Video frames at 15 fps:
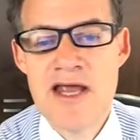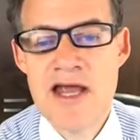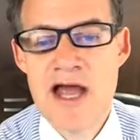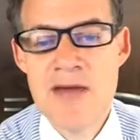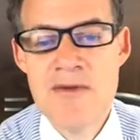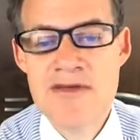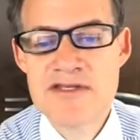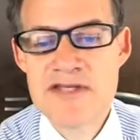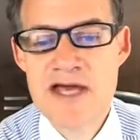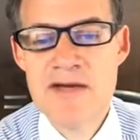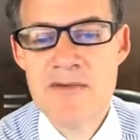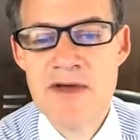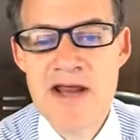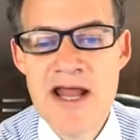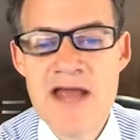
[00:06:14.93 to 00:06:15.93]
I'm excited
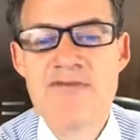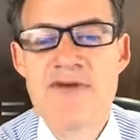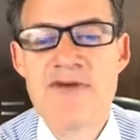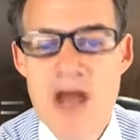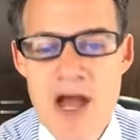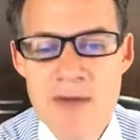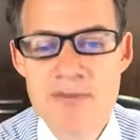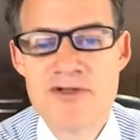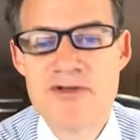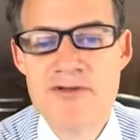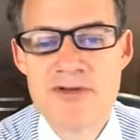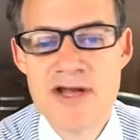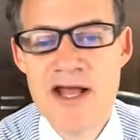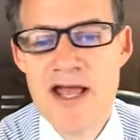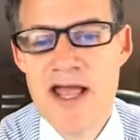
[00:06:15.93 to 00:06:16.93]
about every
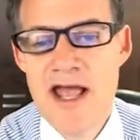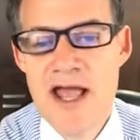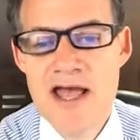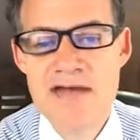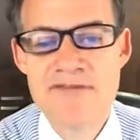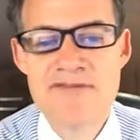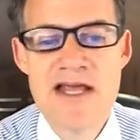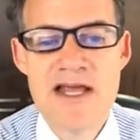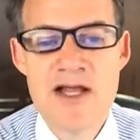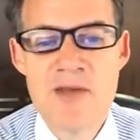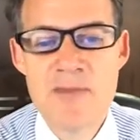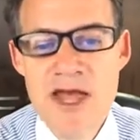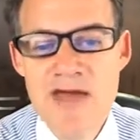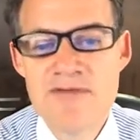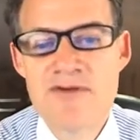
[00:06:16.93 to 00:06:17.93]
opportunity I have to
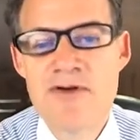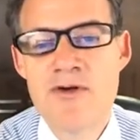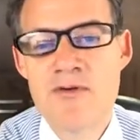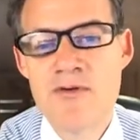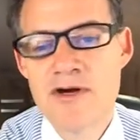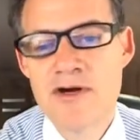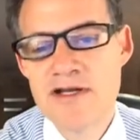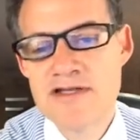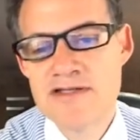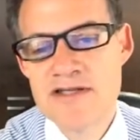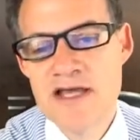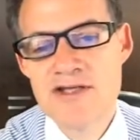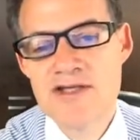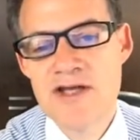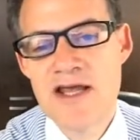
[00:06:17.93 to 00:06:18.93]
help every
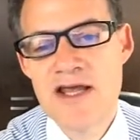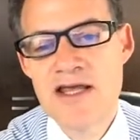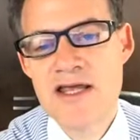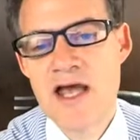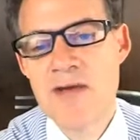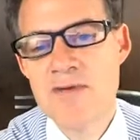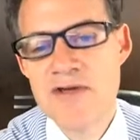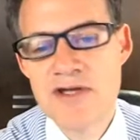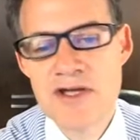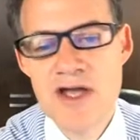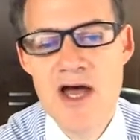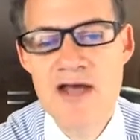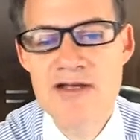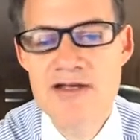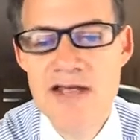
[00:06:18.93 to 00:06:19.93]
organization I come into
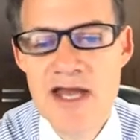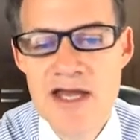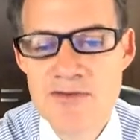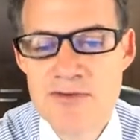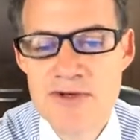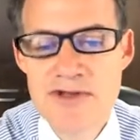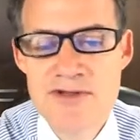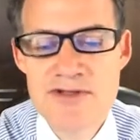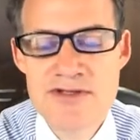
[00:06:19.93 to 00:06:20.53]
contact with.